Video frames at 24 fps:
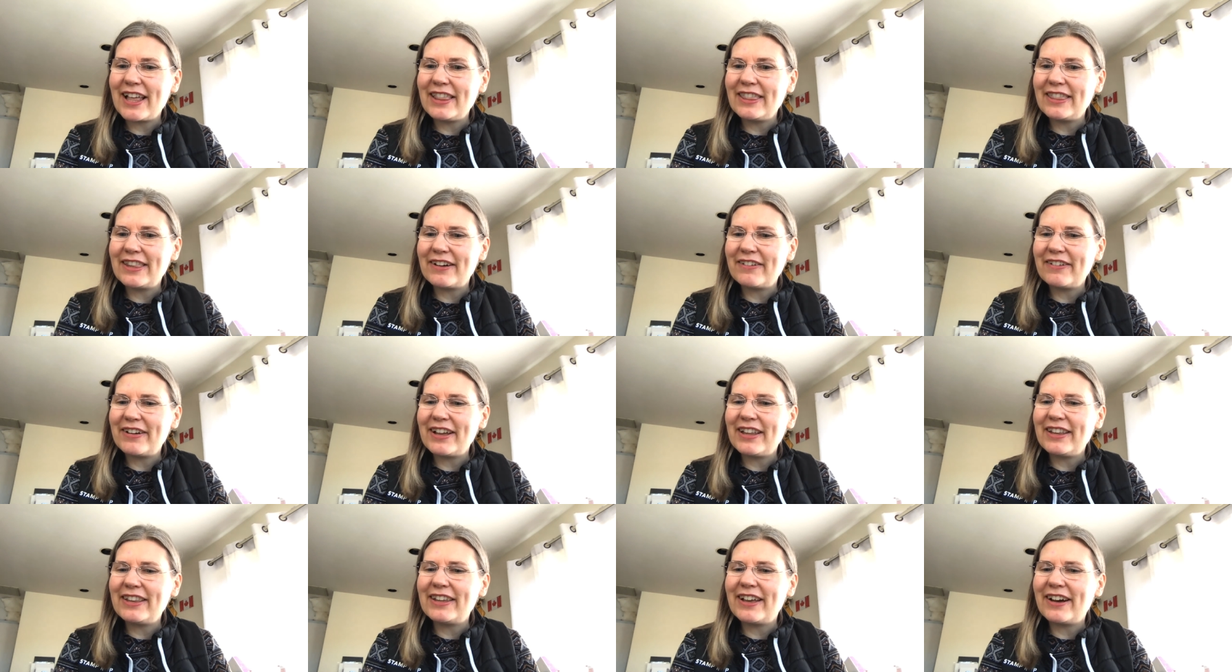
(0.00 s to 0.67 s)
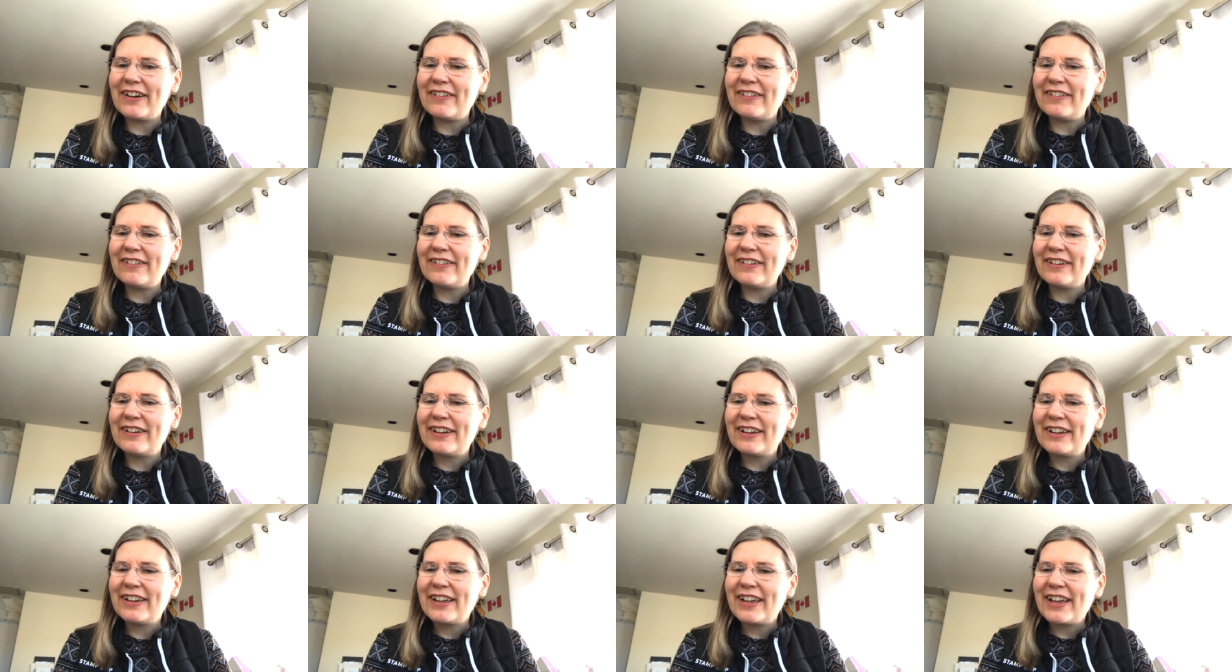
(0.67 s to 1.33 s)
Hello, hello.
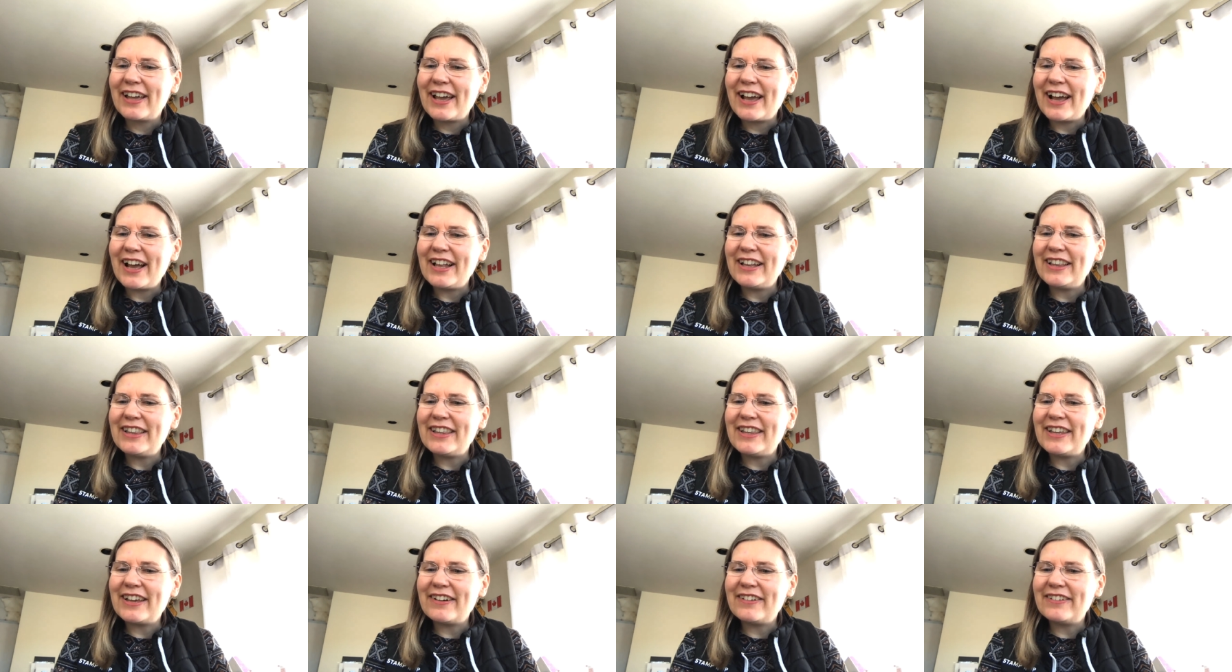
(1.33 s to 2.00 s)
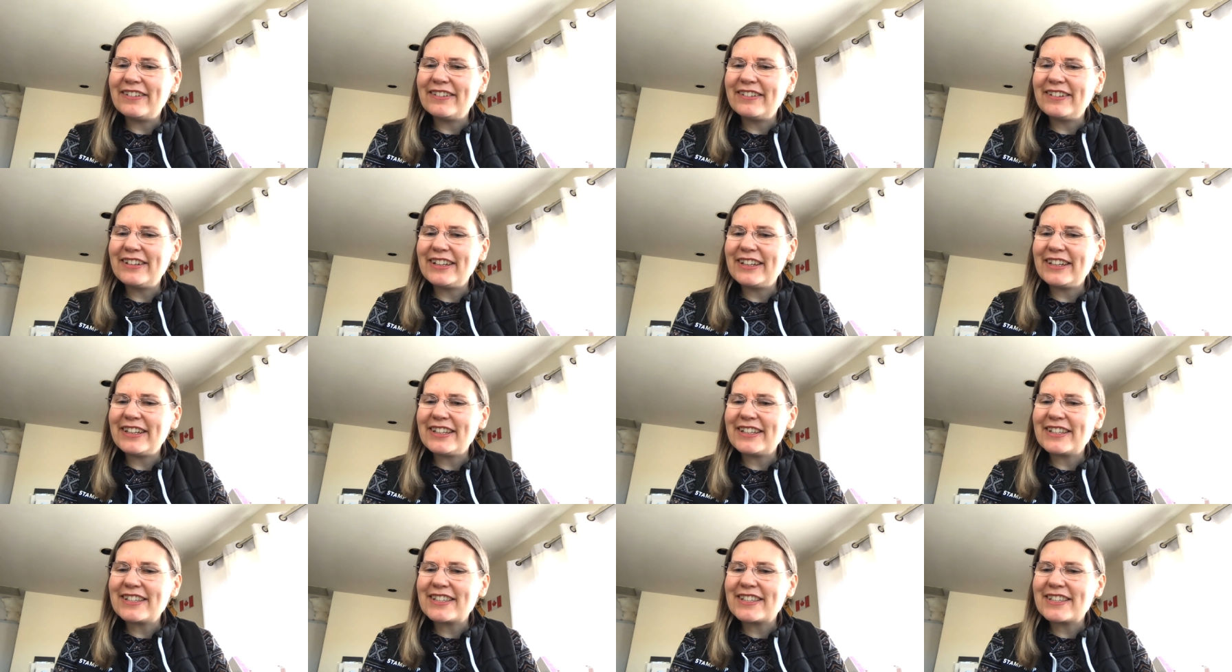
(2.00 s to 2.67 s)
Hello,
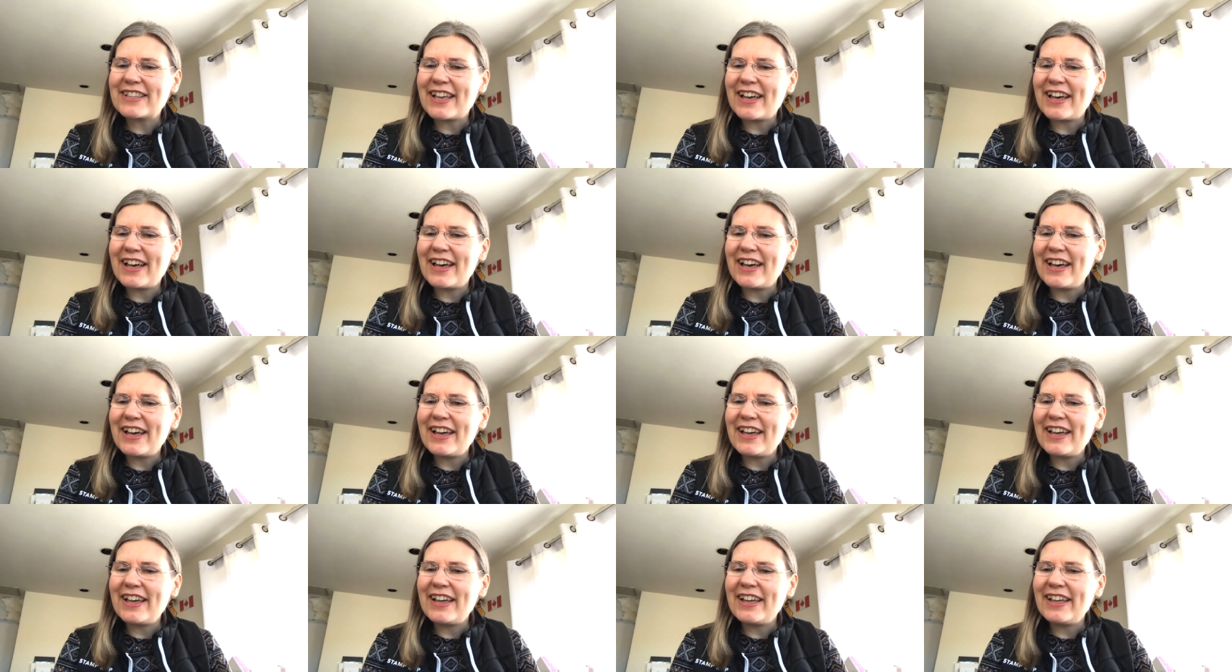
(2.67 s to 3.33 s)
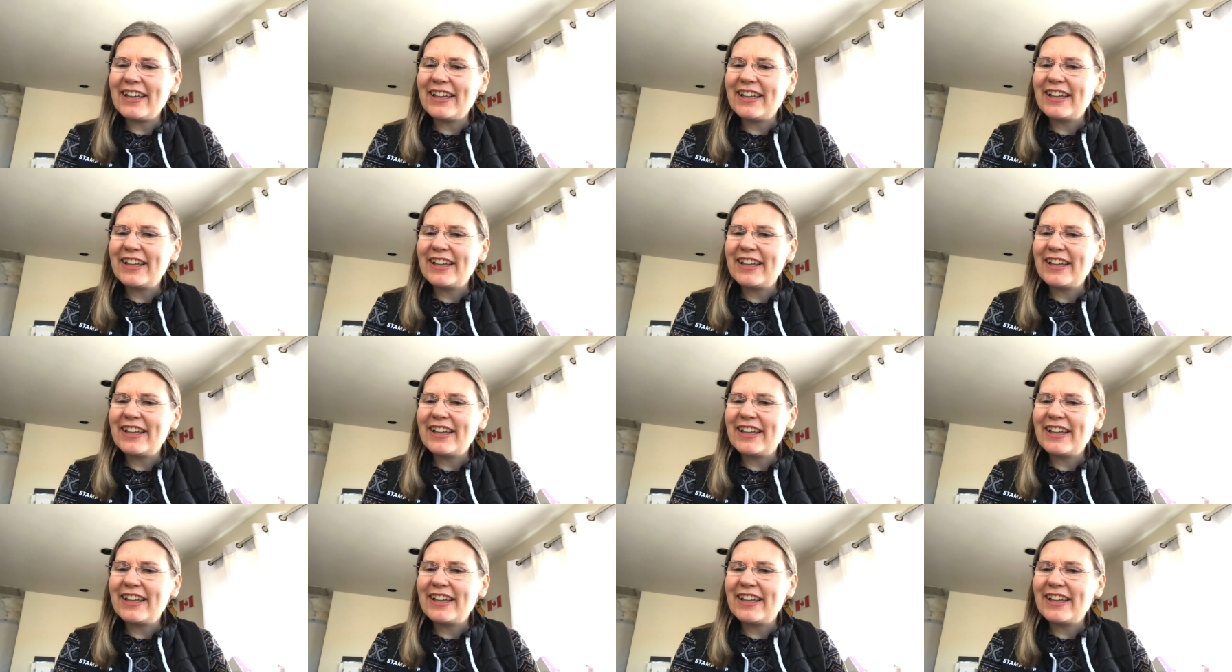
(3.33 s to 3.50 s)
Lisa.